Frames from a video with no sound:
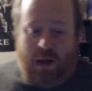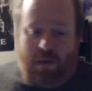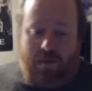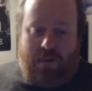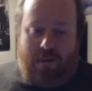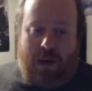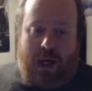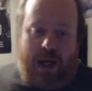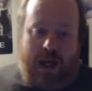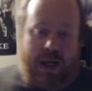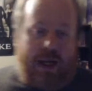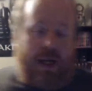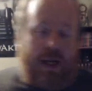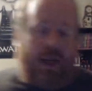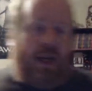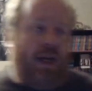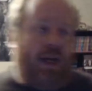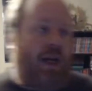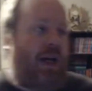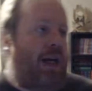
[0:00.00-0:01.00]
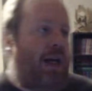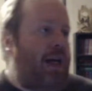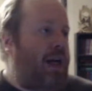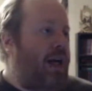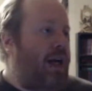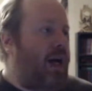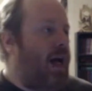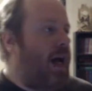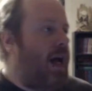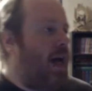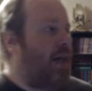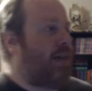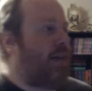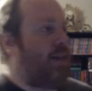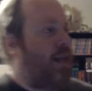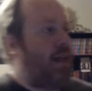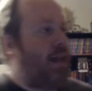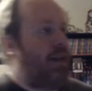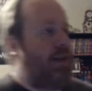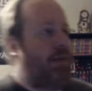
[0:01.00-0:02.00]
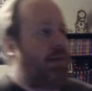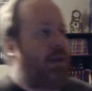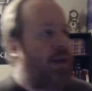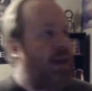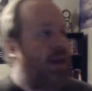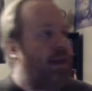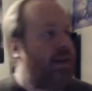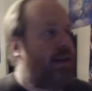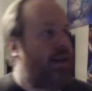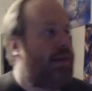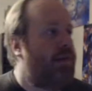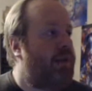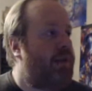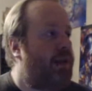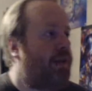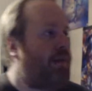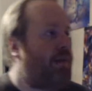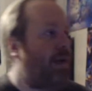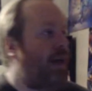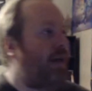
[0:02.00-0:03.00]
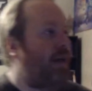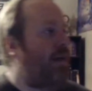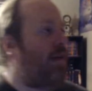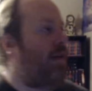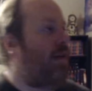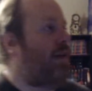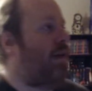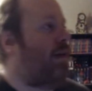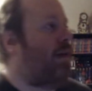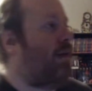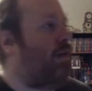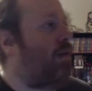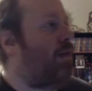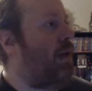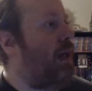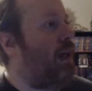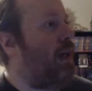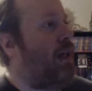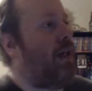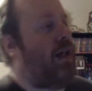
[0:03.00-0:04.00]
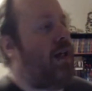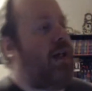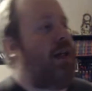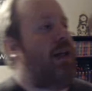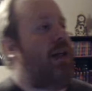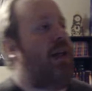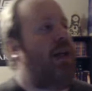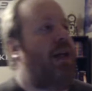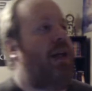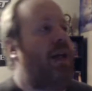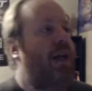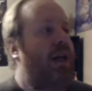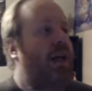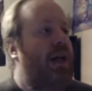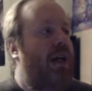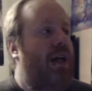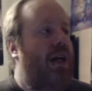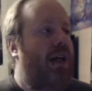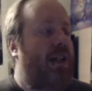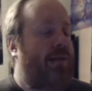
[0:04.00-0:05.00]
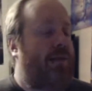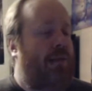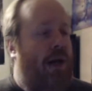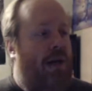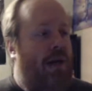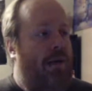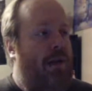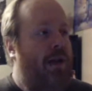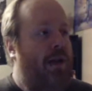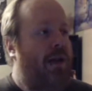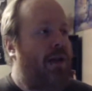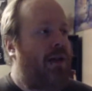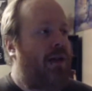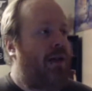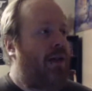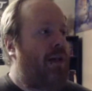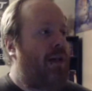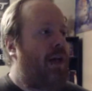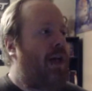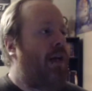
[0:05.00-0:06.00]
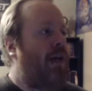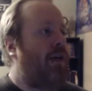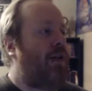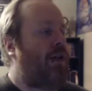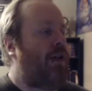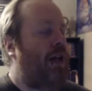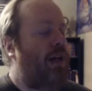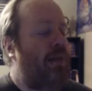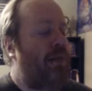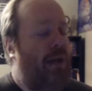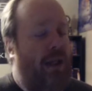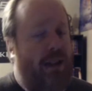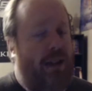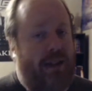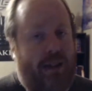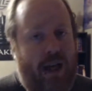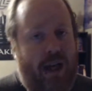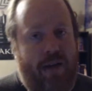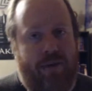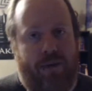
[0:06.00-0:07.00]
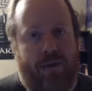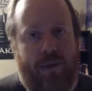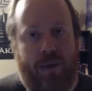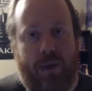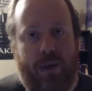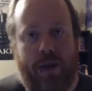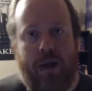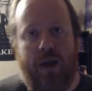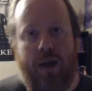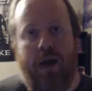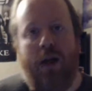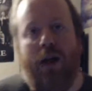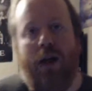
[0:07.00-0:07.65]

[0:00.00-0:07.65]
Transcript: But as things are progressing with the Reed and his mama, they are trying to make an escape for her.